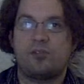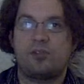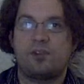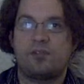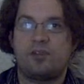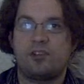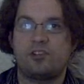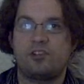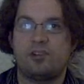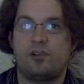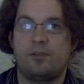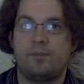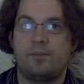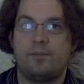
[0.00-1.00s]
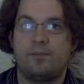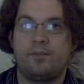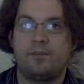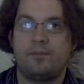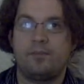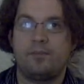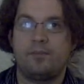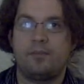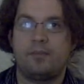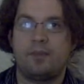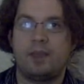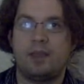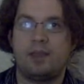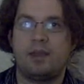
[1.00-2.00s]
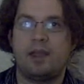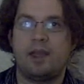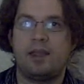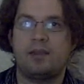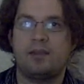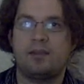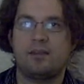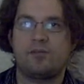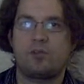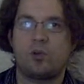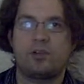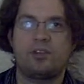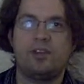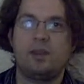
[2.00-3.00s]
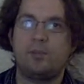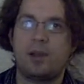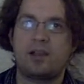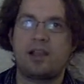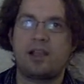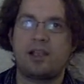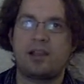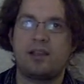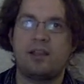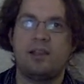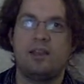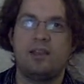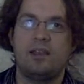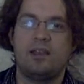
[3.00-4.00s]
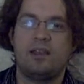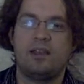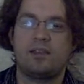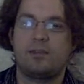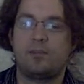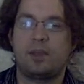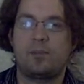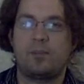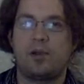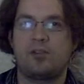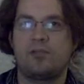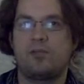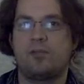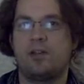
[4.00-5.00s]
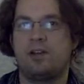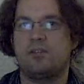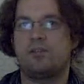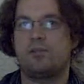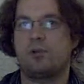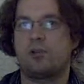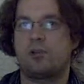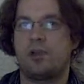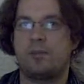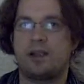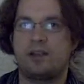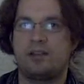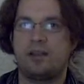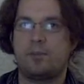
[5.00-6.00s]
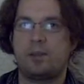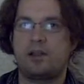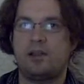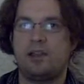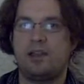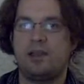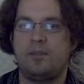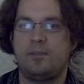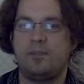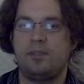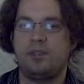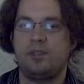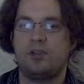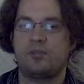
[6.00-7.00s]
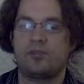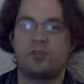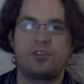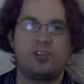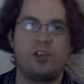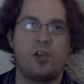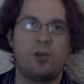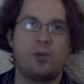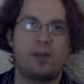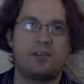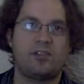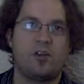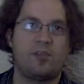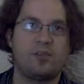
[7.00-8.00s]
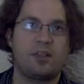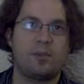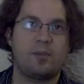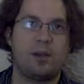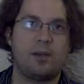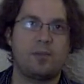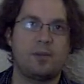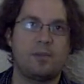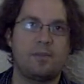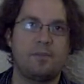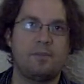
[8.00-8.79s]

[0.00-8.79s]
it's functional. And of course, debugging is a big part of, of programming. Typically, your first go at solving a problem,